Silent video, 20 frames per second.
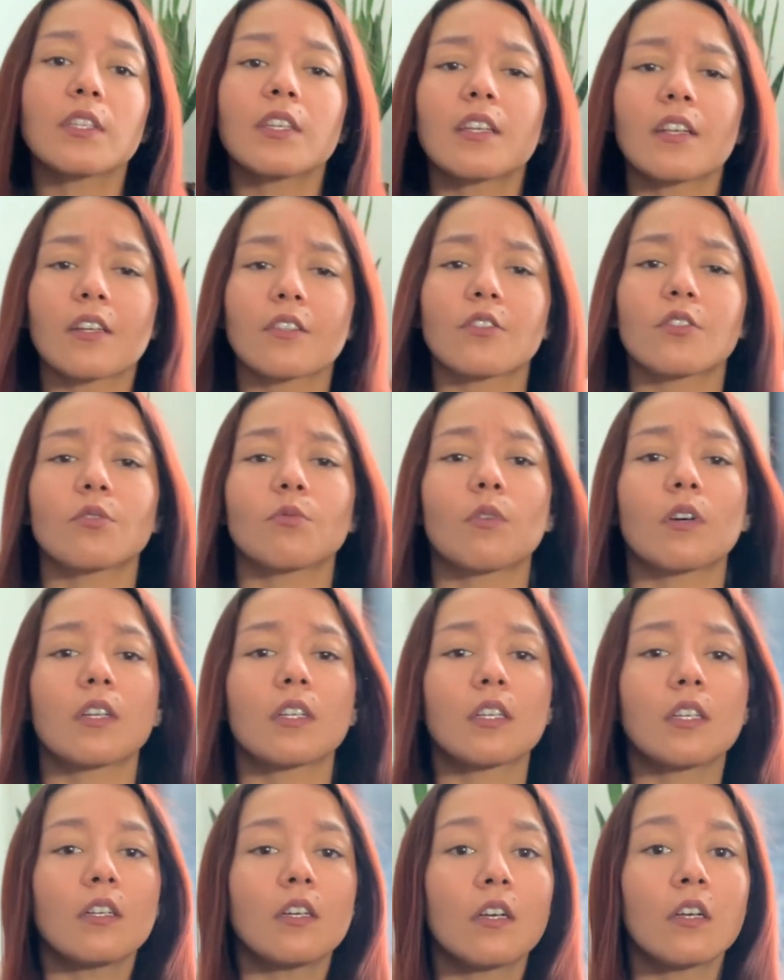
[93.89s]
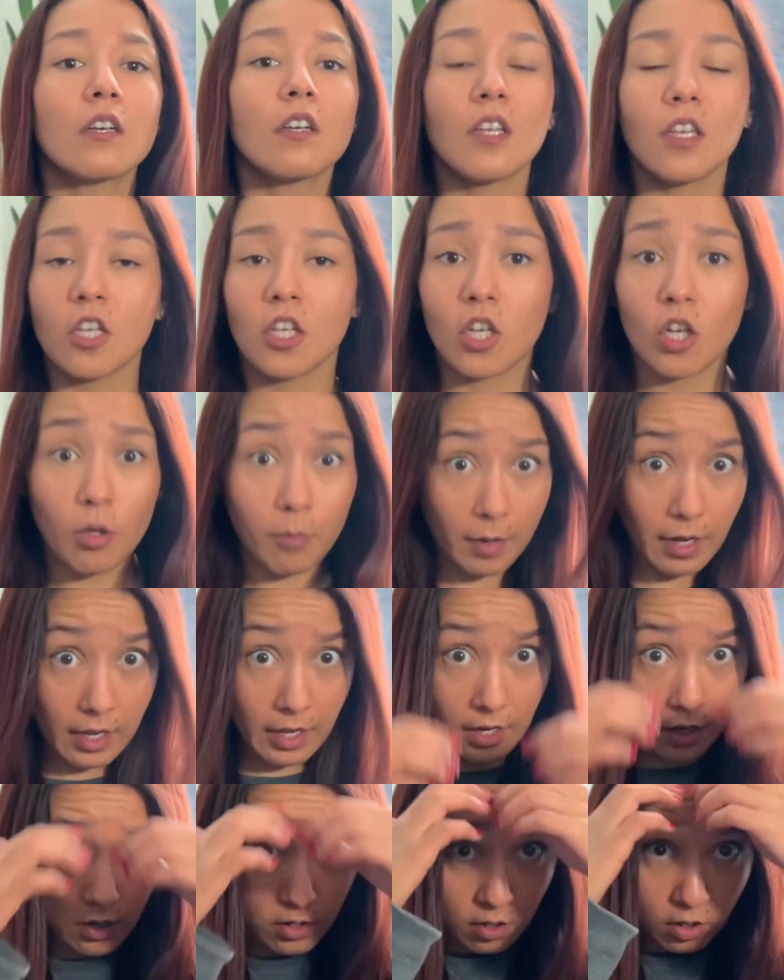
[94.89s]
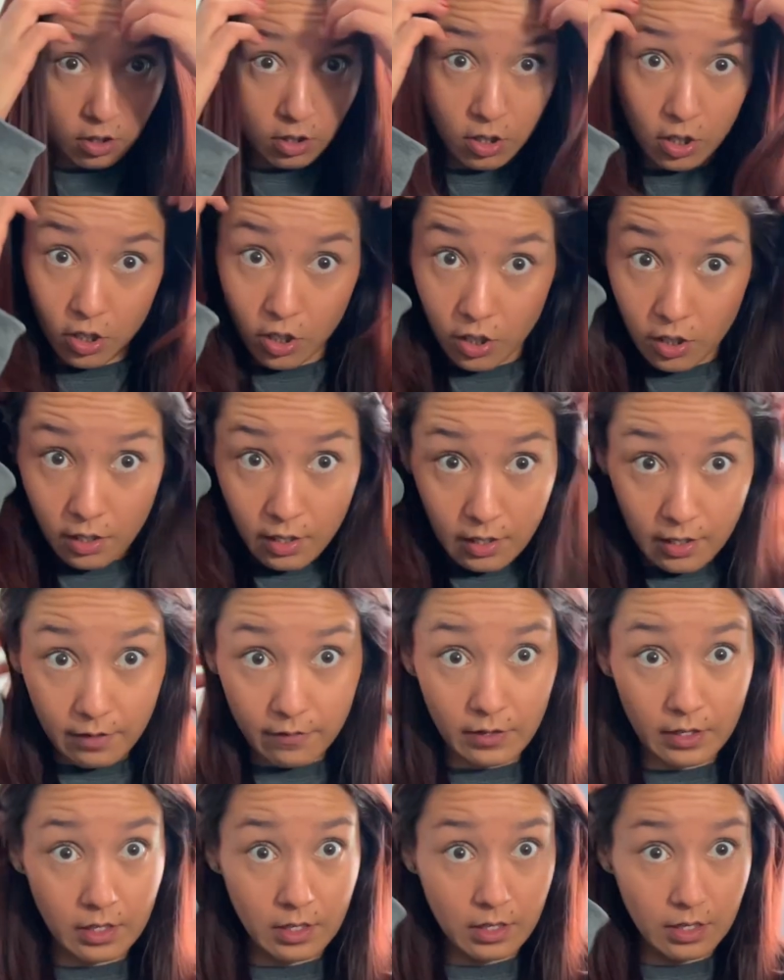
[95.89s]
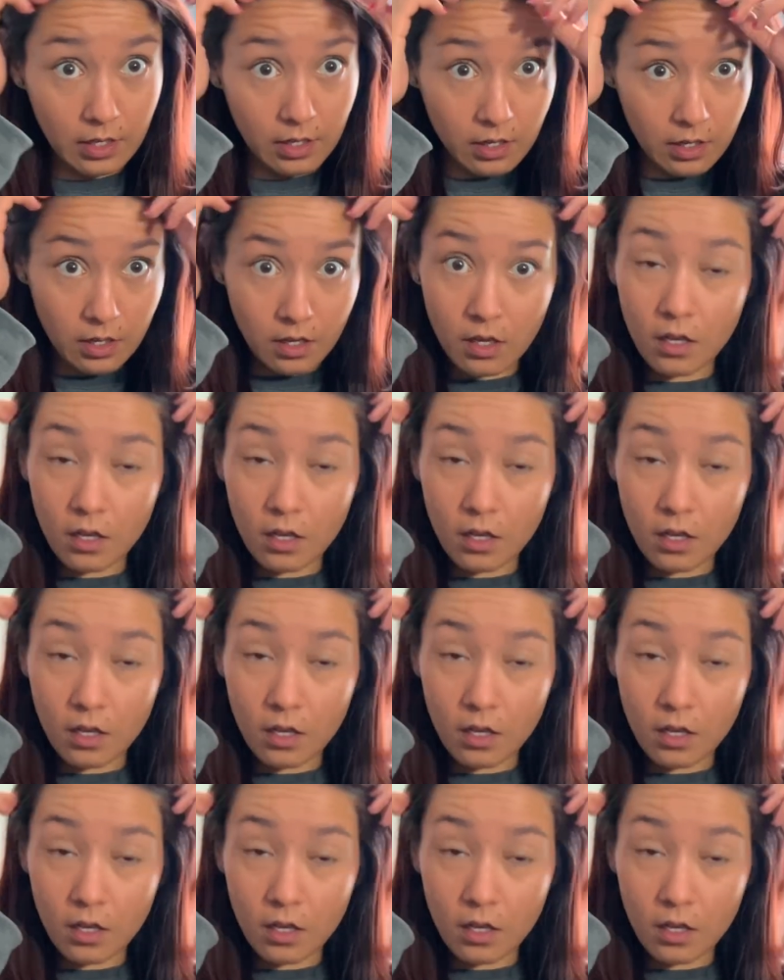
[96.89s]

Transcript: And I just wanted, you know, my hair to look good and everything.